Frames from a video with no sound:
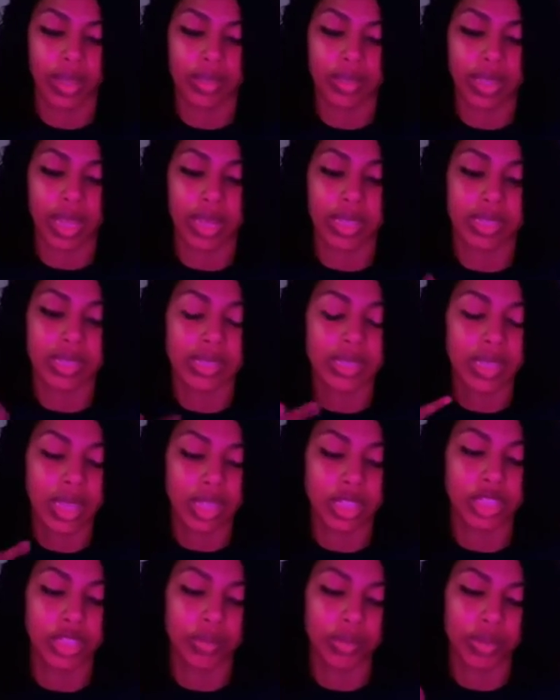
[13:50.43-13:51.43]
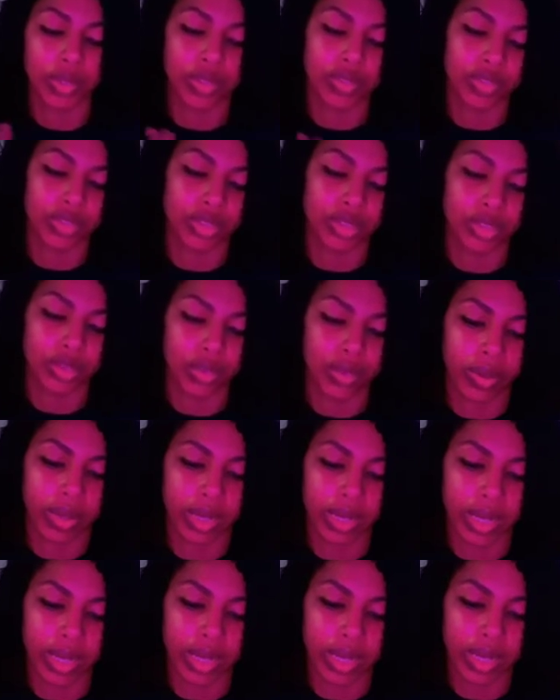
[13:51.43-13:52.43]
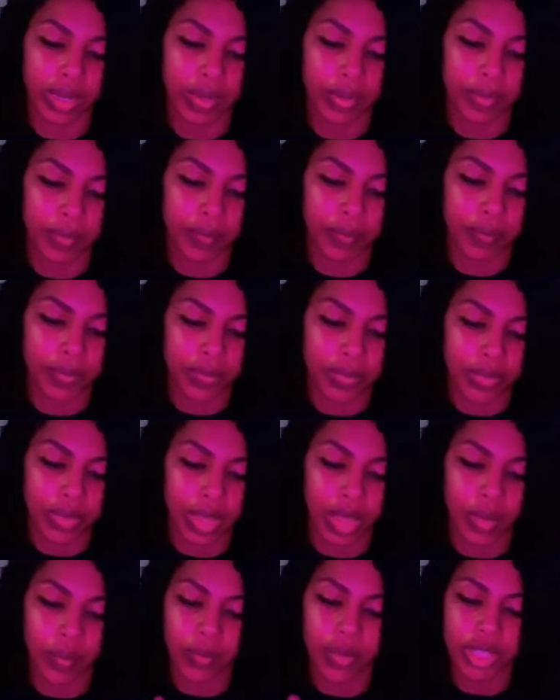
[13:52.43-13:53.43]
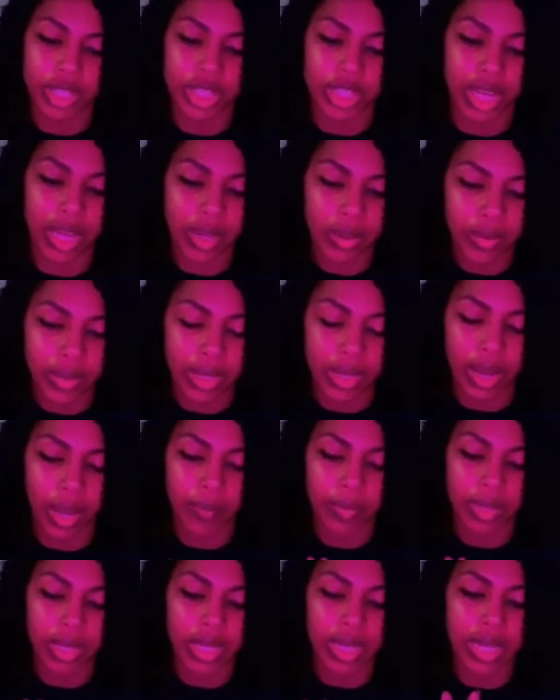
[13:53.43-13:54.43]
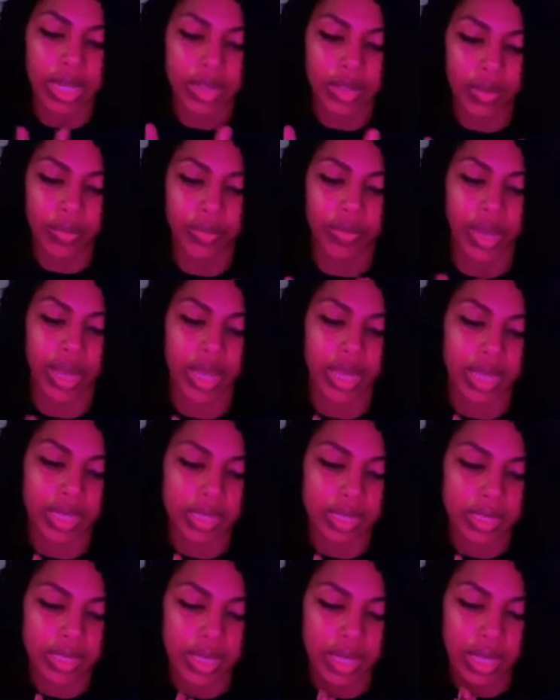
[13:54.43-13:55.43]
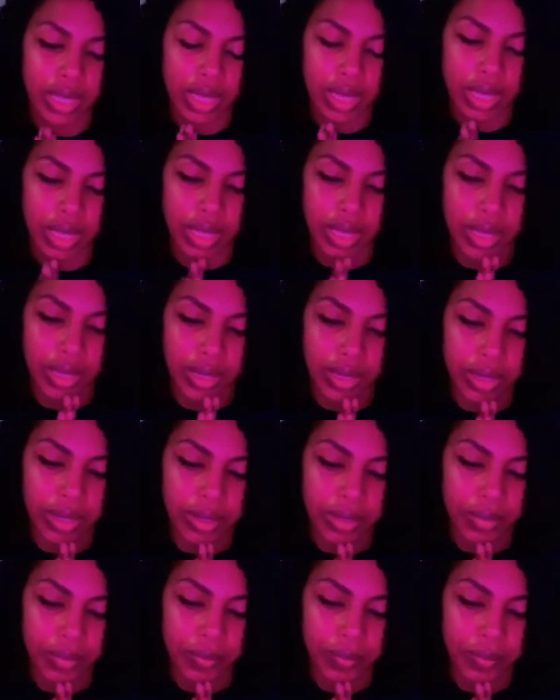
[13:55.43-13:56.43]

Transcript: That is such a beautiful story. And with Shango here, I'm looking at the reds here